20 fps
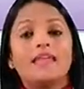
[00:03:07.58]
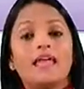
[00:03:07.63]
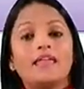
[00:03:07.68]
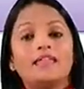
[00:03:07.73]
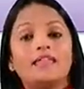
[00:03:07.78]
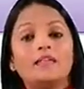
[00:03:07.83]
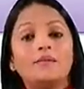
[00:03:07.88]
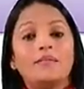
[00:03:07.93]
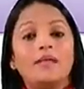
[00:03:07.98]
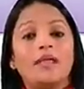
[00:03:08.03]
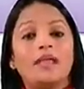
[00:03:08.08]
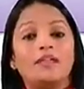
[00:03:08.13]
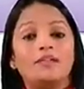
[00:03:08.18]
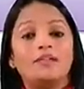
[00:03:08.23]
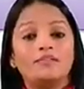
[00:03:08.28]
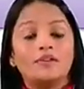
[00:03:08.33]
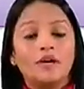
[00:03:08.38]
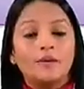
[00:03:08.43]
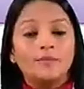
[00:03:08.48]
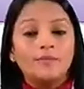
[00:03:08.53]
then the main
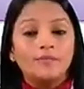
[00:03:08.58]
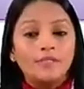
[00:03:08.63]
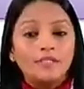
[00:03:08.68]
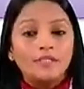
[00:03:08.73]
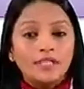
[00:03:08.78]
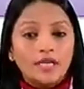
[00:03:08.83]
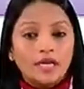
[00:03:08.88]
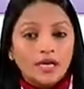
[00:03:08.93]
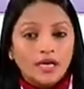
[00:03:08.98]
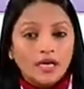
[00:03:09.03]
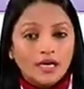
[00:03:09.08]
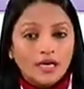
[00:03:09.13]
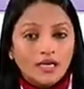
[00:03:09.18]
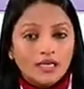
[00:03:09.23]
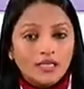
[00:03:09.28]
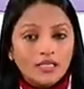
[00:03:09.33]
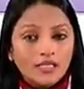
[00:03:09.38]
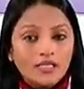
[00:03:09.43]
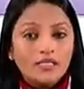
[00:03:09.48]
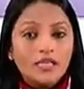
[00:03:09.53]
verb
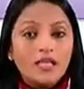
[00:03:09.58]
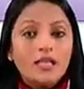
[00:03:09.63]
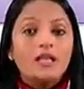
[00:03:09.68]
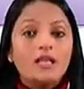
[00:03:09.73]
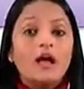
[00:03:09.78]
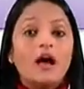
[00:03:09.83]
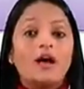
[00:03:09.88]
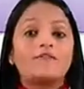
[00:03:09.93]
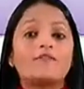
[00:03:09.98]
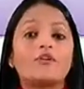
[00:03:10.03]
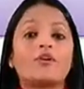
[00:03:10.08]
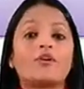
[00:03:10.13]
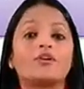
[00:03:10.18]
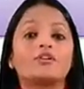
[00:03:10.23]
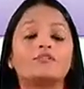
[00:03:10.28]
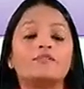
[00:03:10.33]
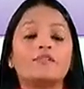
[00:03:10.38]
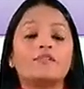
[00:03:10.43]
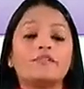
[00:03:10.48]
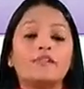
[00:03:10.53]
turns. Of
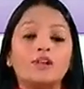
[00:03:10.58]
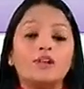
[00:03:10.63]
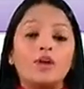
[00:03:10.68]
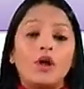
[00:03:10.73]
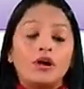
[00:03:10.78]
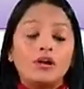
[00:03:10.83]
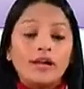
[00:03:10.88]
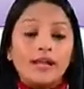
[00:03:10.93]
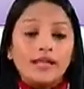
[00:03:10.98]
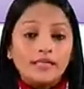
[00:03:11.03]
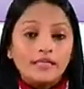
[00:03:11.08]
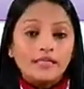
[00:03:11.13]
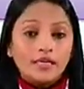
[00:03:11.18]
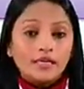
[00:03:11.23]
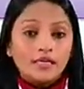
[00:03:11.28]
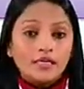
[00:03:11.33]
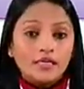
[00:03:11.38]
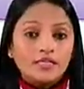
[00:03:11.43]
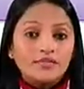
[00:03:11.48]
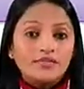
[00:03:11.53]
course, we will not write
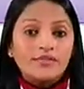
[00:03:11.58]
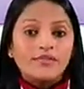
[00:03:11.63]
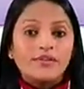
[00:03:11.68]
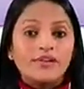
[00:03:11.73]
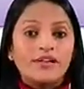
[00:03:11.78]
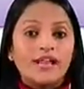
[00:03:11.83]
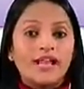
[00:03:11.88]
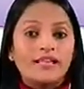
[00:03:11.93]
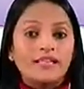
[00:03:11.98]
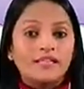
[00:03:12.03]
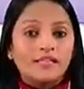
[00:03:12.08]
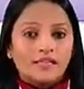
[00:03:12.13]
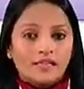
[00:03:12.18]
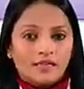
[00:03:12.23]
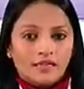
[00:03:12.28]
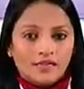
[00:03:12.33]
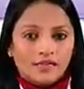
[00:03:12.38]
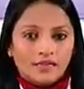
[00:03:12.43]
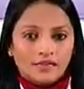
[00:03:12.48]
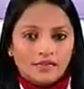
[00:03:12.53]
turns, we will write
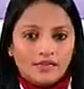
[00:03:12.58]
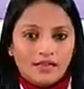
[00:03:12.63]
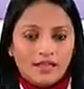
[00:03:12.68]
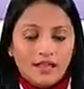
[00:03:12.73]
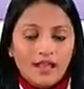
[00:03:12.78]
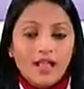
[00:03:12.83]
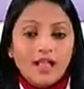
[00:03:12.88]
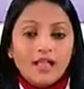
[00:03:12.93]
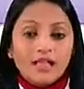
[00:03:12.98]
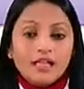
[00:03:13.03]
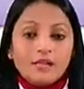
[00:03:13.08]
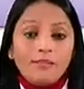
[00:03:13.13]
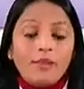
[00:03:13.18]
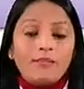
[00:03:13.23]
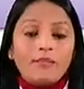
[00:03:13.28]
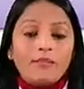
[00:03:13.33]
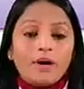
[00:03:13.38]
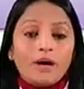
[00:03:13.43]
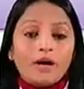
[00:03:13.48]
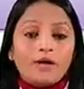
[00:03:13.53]
turn.
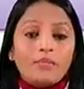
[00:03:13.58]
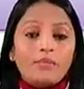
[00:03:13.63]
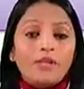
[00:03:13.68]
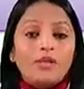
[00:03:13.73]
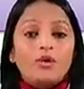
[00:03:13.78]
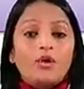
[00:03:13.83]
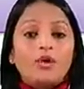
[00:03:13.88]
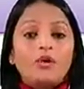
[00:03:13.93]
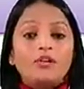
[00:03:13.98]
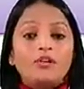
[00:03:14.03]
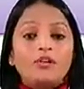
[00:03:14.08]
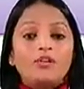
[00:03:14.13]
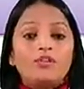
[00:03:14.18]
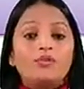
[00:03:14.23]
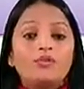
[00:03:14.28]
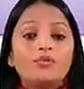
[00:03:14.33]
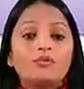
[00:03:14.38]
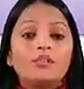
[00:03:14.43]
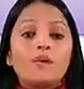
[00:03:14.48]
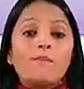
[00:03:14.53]
Remember, we don't
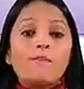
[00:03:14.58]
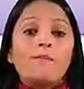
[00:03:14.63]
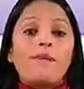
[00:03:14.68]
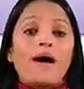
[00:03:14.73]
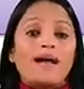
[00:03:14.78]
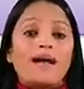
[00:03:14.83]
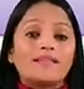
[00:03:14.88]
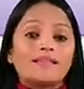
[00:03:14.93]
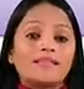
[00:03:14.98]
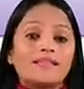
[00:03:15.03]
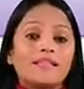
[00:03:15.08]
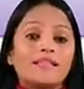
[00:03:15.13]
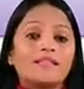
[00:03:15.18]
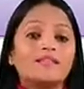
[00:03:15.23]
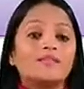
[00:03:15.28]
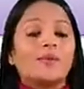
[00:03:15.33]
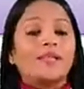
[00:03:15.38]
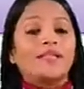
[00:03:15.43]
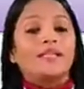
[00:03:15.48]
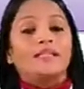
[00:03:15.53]
use a past
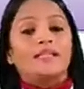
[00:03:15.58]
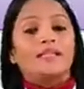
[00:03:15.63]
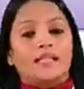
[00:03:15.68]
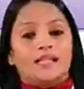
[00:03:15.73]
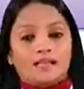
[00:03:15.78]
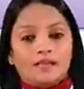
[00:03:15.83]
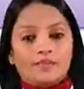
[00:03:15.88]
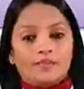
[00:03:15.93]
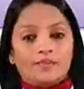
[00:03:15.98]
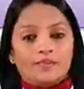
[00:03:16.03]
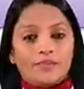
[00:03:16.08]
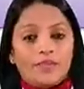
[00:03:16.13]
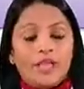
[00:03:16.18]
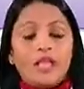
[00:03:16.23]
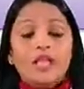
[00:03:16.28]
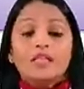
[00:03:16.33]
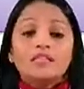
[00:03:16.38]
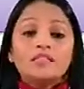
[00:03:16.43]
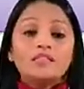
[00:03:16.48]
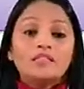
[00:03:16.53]
tense with did.
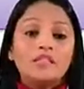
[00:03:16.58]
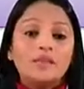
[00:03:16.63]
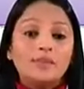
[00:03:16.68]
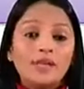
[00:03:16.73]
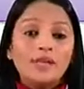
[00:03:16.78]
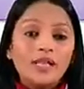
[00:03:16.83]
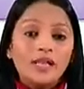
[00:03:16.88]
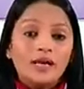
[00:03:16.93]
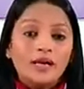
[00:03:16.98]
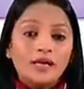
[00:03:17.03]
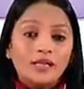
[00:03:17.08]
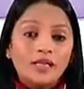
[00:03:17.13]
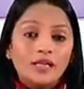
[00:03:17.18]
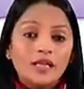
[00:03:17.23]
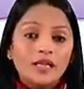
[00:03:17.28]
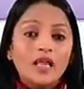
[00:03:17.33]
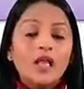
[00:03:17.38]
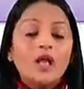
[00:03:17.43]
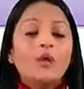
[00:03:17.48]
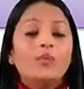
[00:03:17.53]

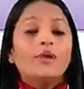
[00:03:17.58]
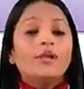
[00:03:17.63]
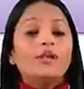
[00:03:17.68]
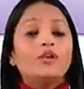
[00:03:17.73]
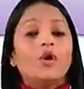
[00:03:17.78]
Similarly, we